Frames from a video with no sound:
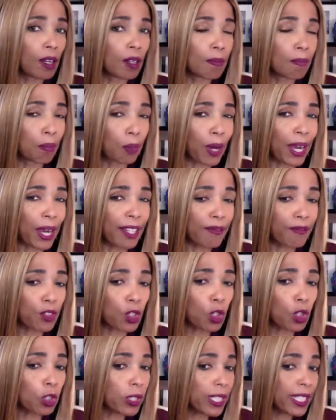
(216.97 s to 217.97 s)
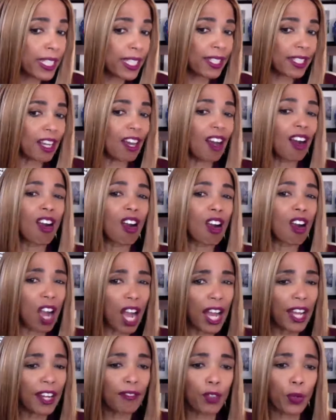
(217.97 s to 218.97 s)
Brian Flores a
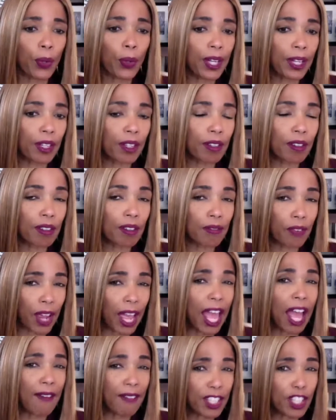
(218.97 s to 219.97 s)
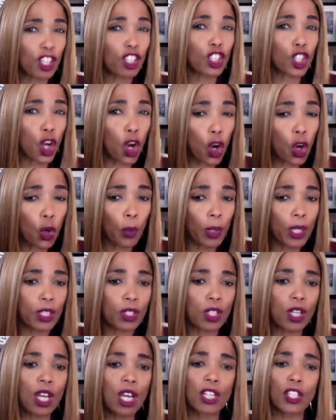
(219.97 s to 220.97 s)
lot of credit for having the courage
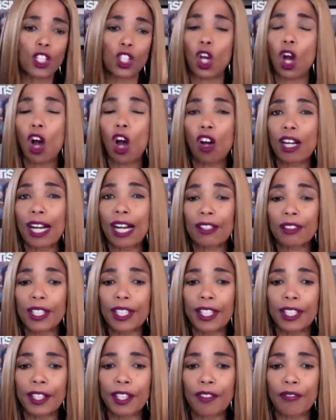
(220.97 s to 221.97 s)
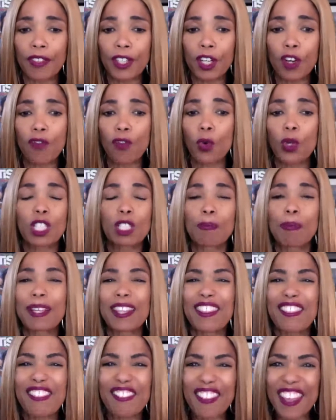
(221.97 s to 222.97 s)
to call out the NFL for its
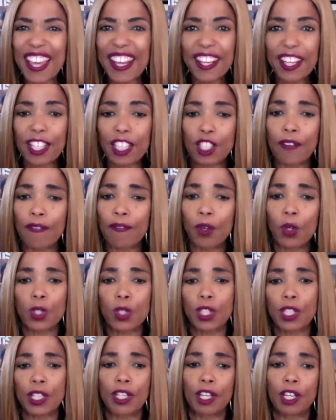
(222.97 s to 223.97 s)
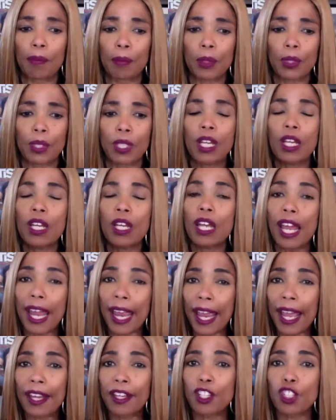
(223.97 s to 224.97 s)
pathetic diversity numbers
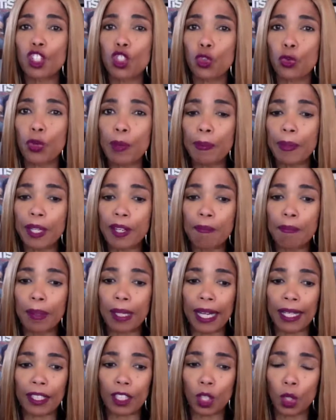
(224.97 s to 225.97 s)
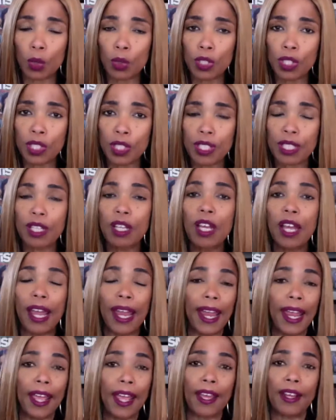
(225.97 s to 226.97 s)
and its treatment of Black coaches
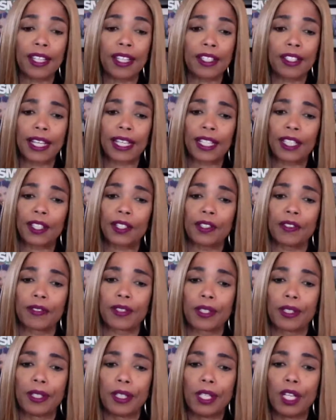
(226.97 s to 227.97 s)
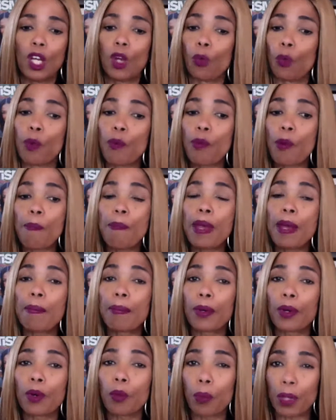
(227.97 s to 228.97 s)
and executives. We
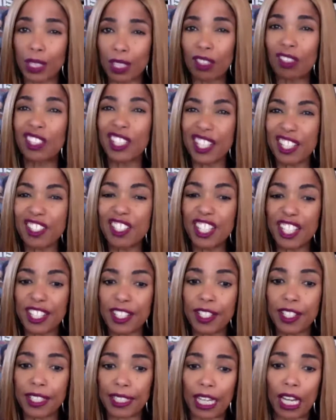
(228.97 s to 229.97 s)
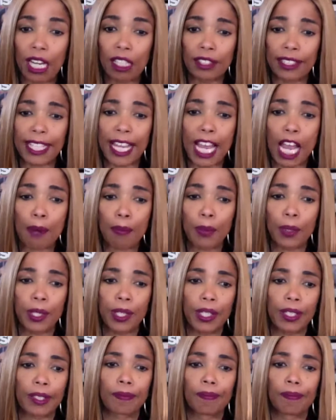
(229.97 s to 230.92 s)
remember what the league did to Colin Kaepernick.